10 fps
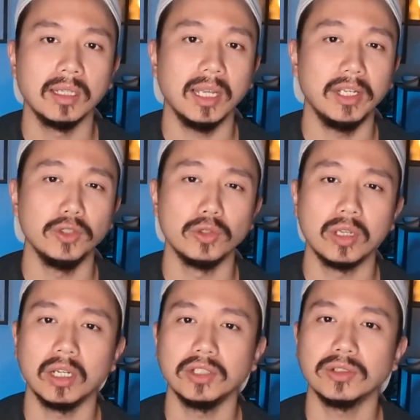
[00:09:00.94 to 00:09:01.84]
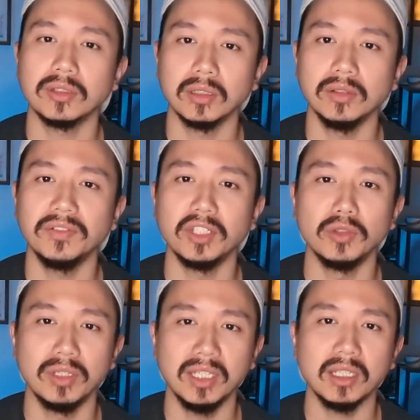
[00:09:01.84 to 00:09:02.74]
you got yourself a
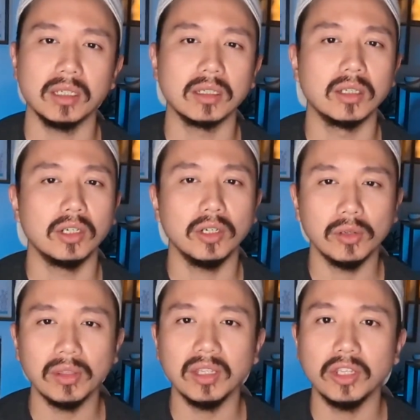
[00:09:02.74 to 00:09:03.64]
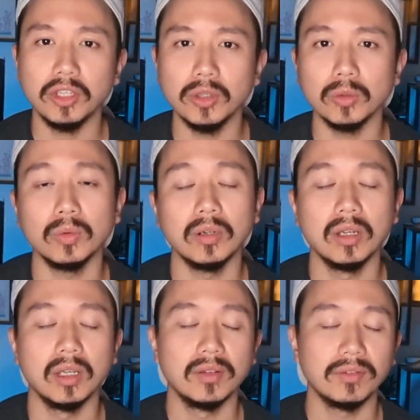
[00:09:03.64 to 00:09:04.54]
unique, earthy hue
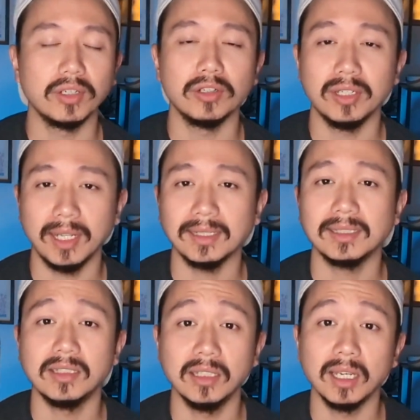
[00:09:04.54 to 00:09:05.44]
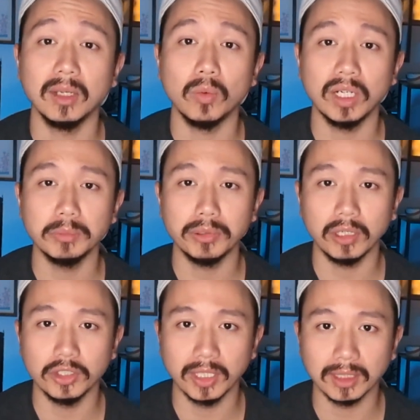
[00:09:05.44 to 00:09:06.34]
for your next DIY
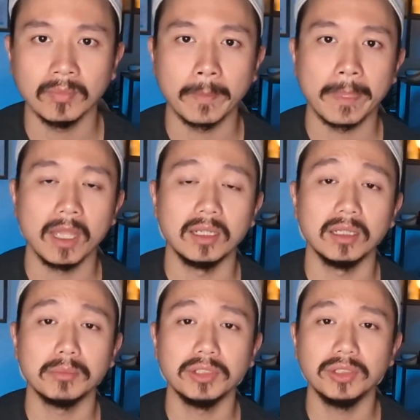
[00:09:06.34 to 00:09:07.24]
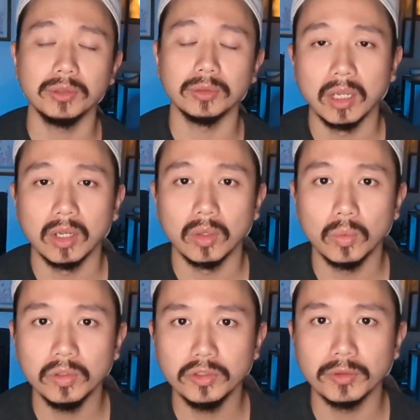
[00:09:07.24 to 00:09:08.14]
project. Number 2. Wound
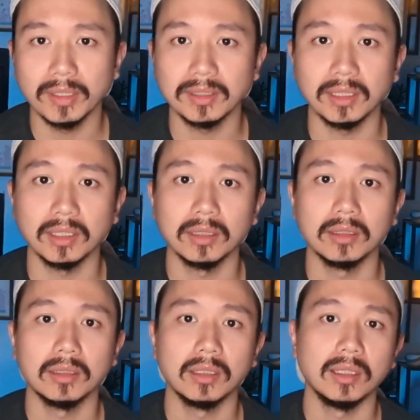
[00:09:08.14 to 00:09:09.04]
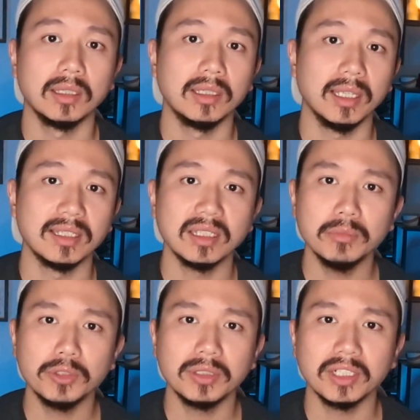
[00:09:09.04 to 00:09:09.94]
dressing. In some
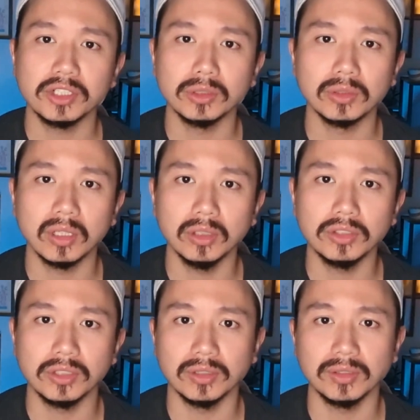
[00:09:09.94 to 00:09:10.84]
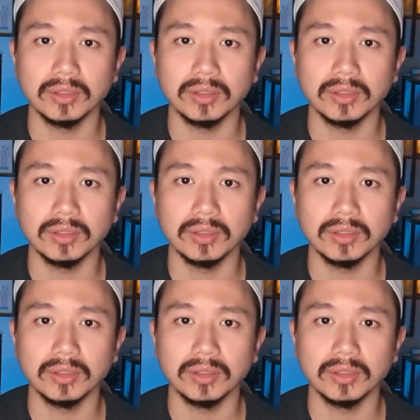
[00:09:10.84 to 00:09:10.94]
traditional cultures,